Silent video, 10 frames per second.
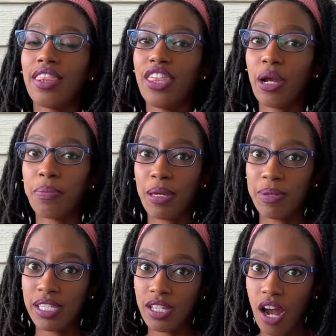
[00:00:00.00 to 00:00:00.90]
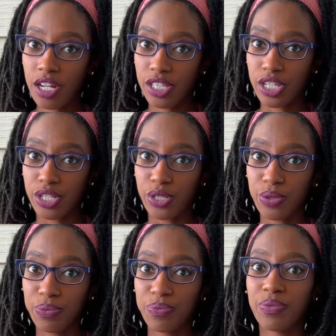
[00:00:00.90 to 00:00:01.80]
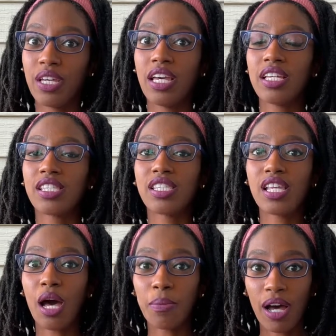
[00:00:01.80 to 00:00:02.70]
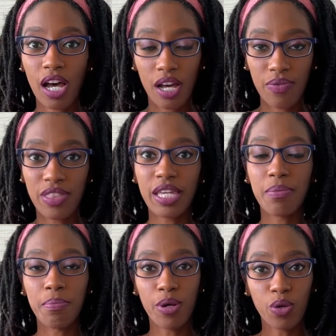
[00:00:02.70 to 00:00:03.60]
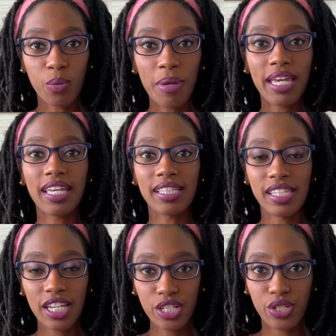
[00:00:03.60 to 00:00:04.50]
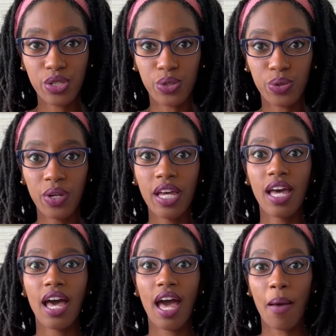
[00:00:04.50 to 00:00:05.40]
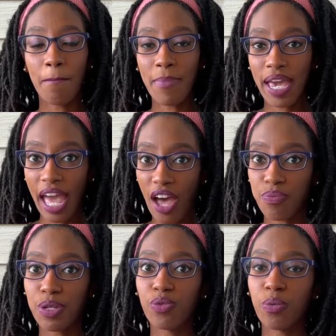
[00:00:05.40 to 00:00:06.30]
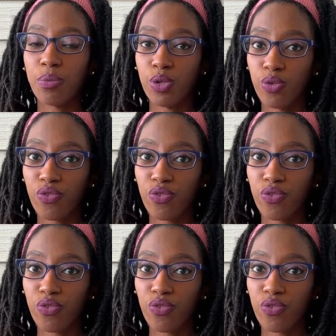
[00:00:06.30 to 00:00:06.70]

there may be scar tissue. Some of the milk-making tissue may have been removed